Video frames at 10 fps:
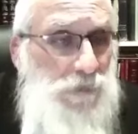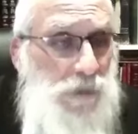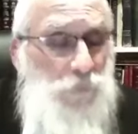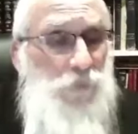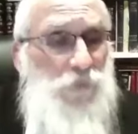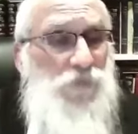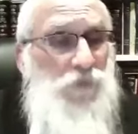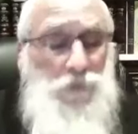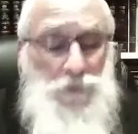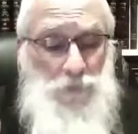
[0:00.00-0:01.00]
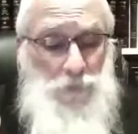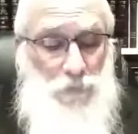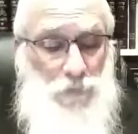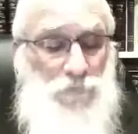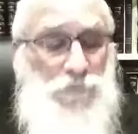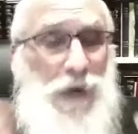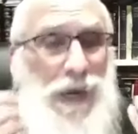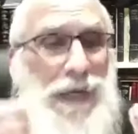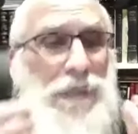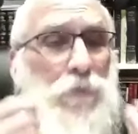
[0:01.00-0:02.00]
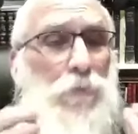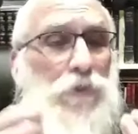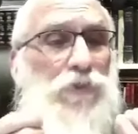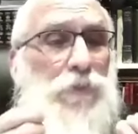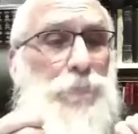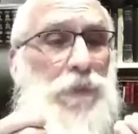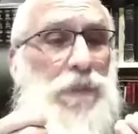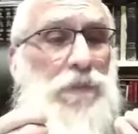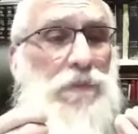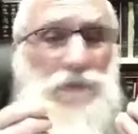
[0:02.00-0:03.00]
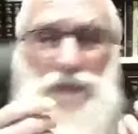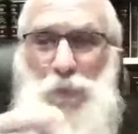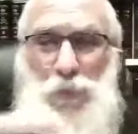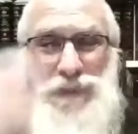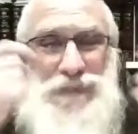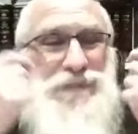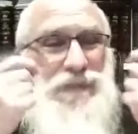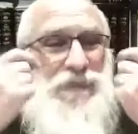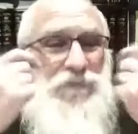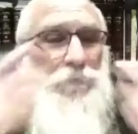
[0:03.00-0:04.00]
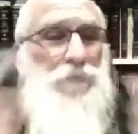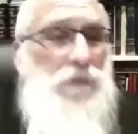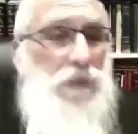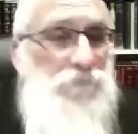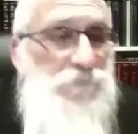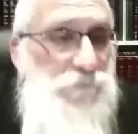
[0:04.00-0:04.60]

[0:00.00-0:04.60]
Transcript: other words, for idol worshiping, they're willing to give up their life.